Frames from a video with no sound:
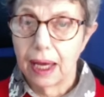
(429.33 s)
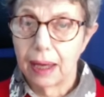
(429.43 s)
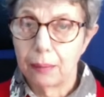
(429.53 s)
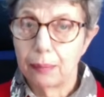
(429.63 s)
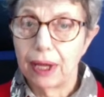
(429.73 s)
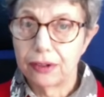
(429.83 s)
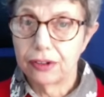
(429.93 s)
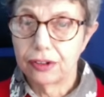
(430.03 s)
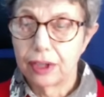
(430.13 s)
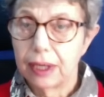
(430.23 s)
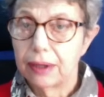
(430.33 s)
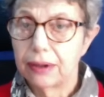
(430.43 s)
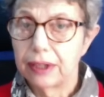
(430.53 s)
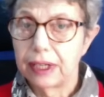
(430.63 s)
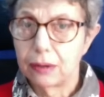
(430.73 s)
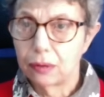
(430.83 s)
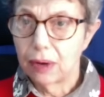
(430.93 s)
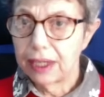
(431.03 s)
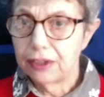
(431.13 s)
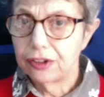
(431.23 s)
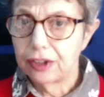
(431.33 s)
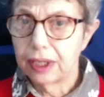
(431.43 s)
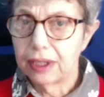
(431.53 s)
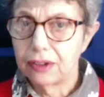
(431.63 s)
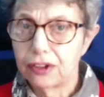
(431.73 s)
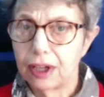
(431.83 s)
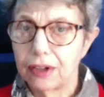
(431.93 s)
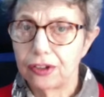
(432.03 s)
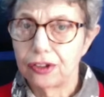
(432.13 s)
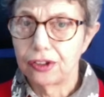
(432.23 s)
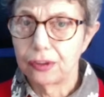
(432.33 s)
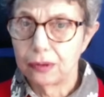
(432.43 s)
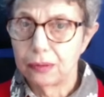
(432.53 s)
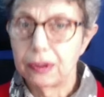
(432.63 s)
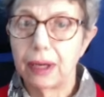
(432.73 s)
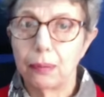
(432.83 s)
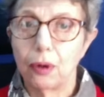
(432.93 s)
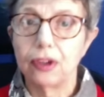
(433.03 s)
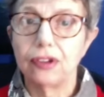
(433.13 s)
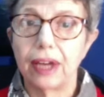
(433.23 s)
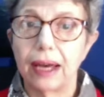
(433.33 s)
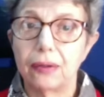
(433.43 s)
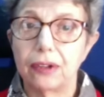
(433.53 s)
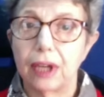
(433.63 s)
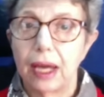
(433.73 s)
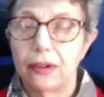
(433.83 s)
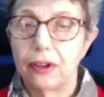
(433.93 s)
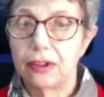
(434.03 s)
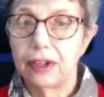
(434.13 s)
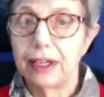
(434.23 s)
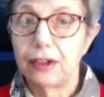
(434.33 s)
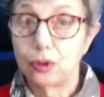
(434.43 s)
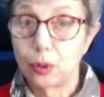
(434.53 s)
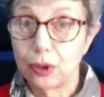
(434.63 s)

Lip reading: But the writer does, point out that the